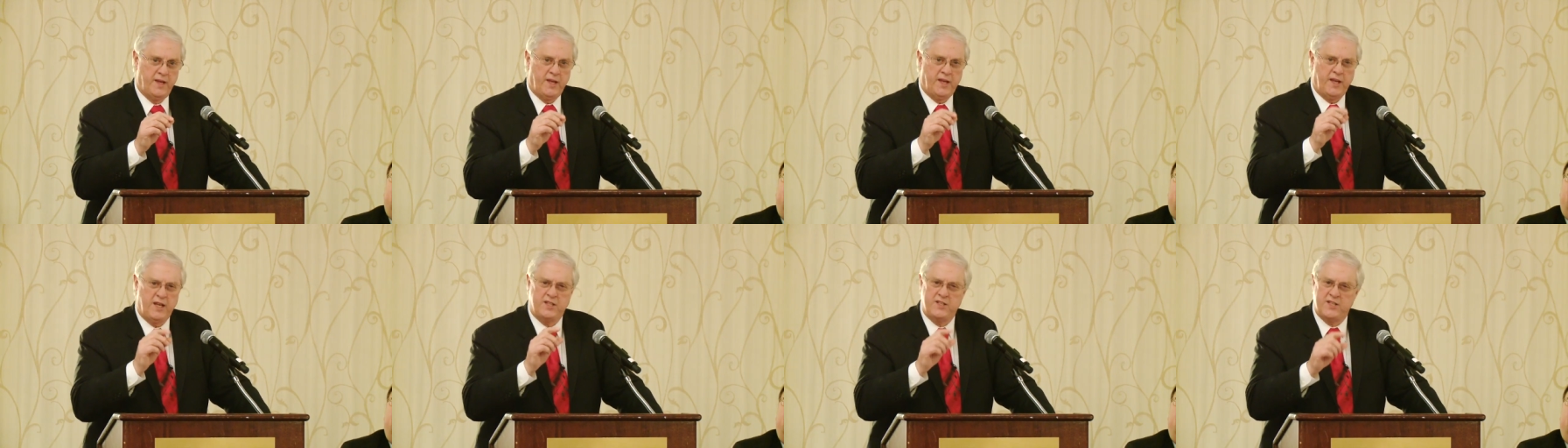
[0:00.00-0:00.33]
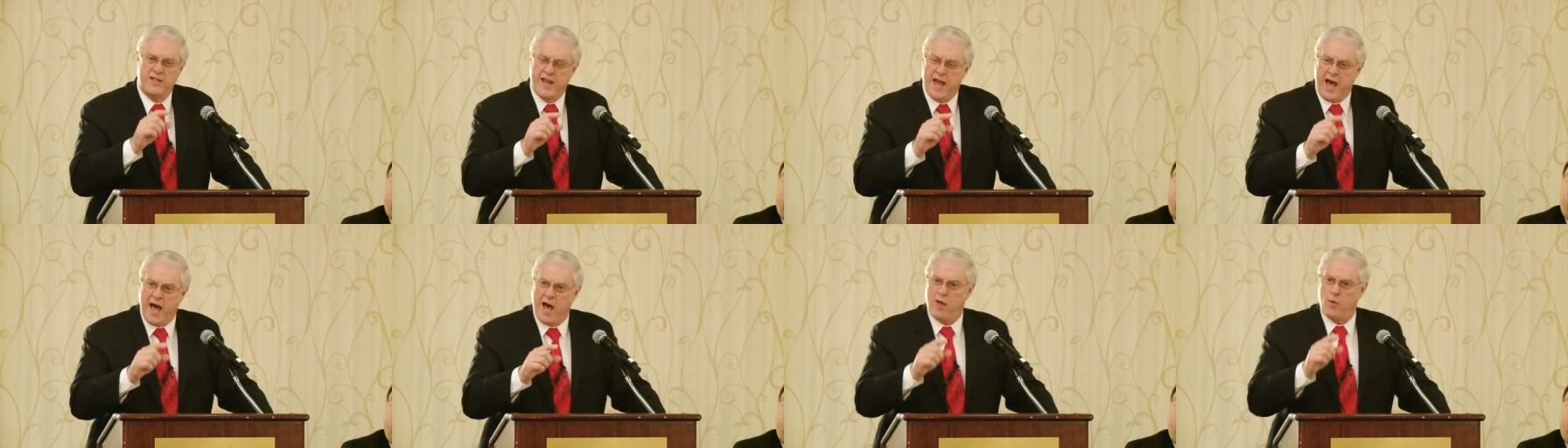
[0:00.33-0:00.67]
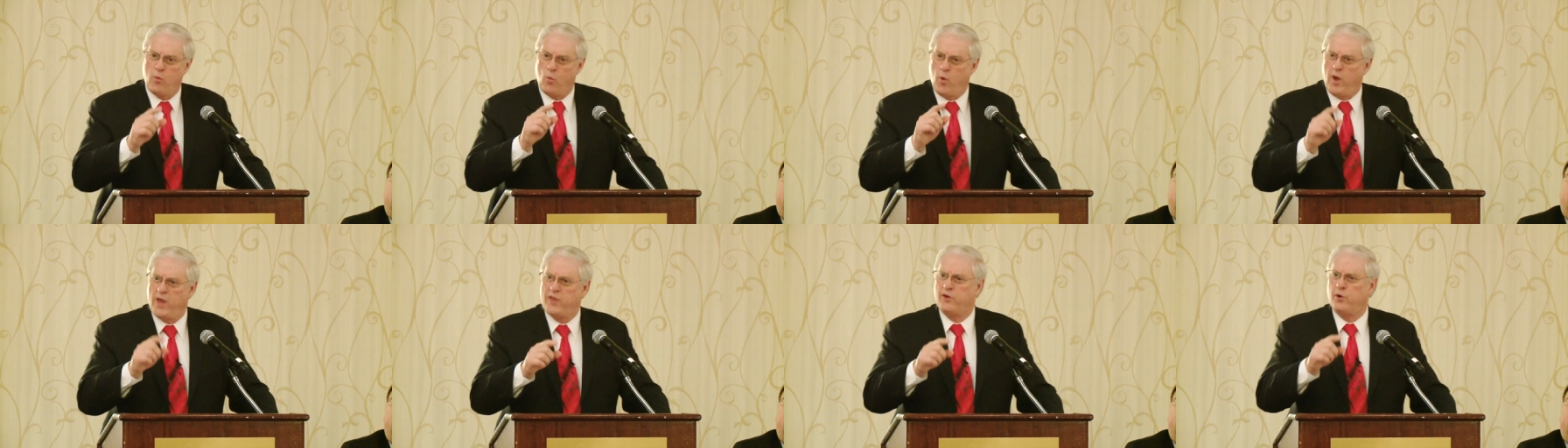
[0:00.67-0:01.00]
is
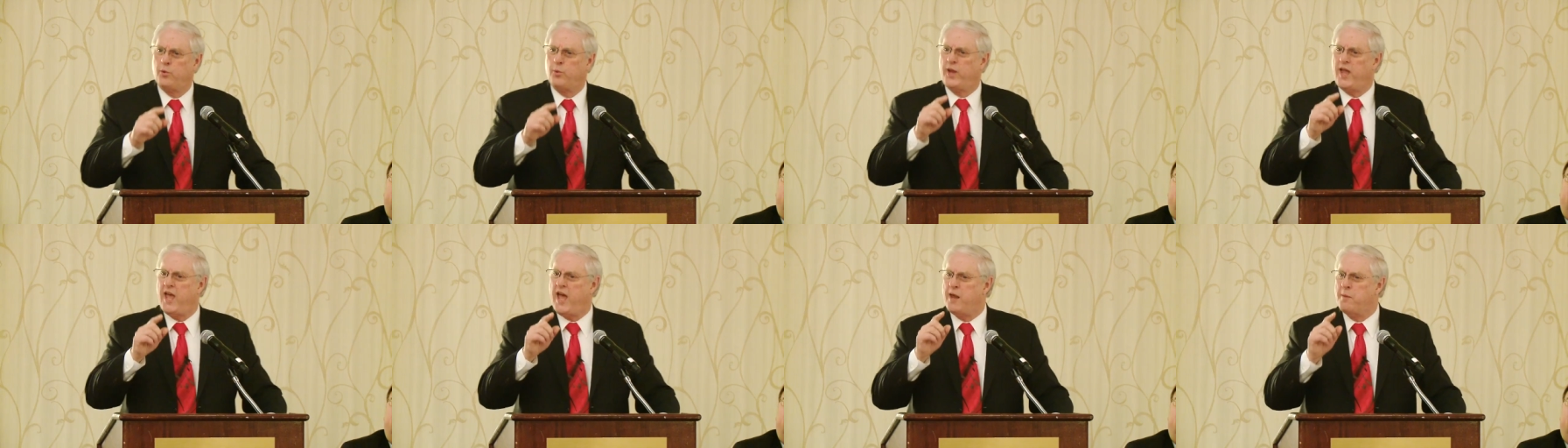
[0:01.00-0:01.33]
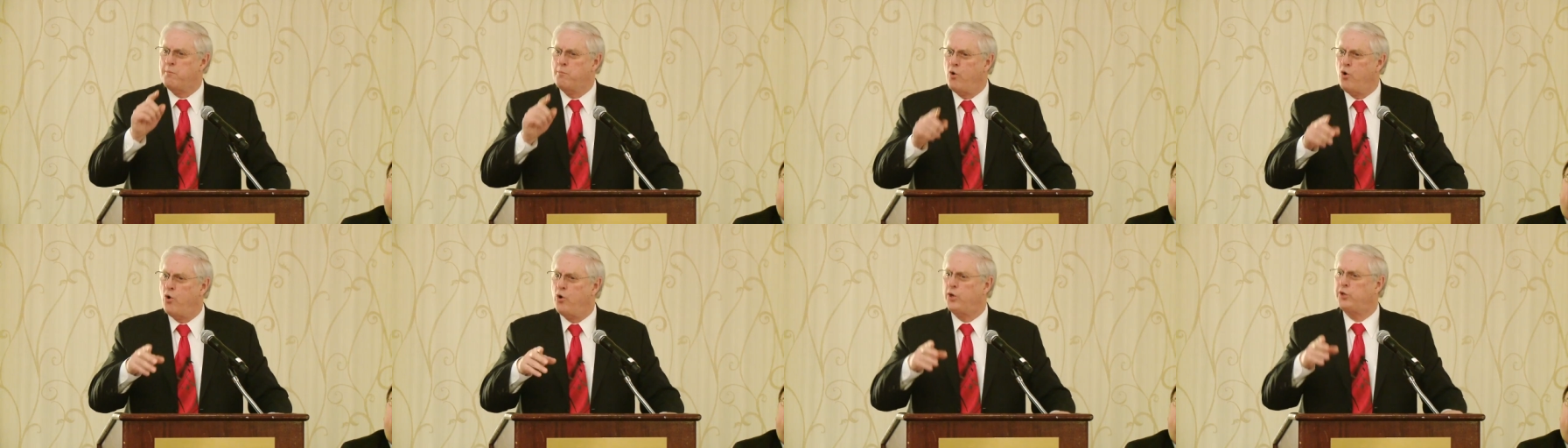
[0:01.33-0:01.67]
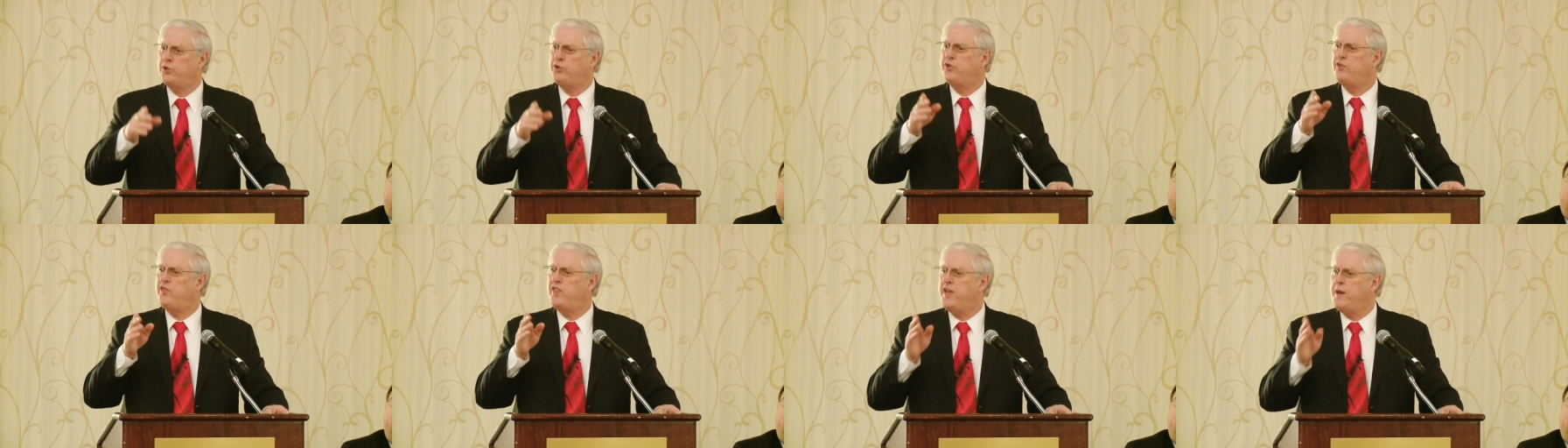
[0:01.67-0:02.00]
not whether we add more
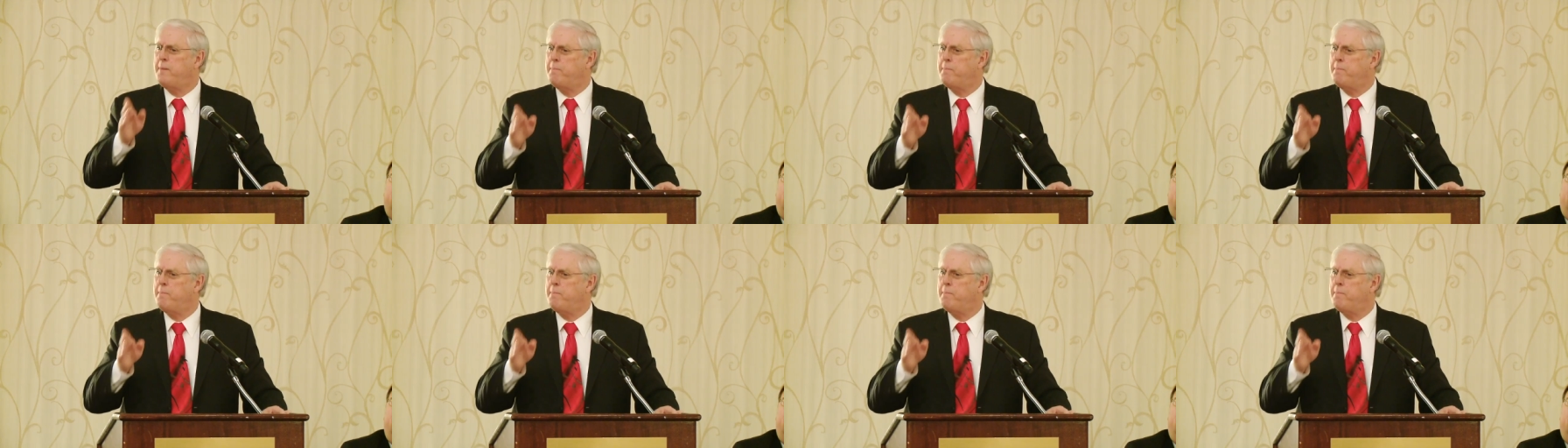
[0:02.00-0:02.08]
to the